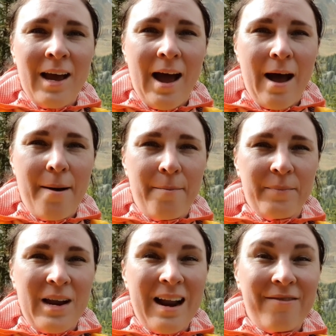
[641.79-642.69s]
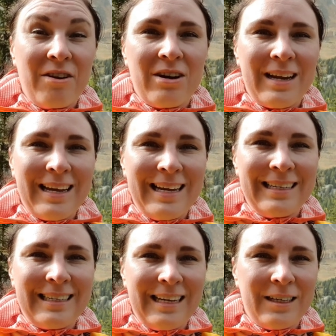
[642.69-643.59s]
not a very
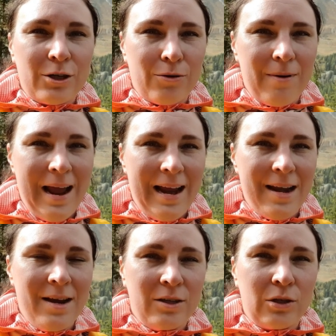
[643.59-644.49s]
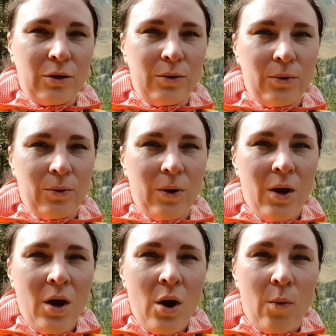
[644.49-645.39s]
easy terrain to
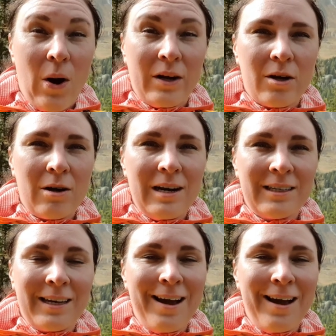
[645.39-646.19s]
walk across.